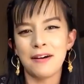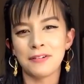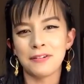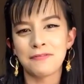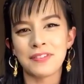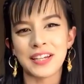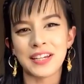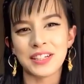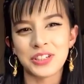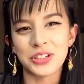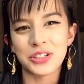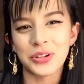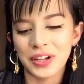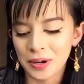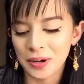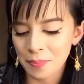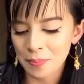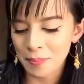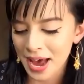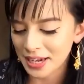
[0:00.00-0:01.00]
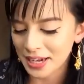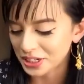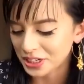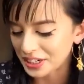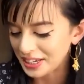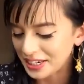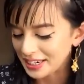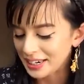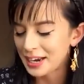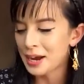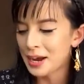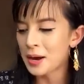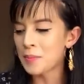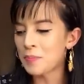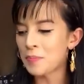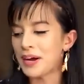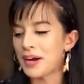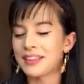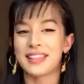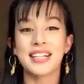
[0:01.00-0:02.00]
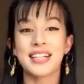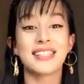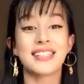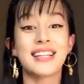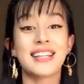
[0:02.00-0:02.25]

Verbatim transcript: of a feast. You can imagine it. But this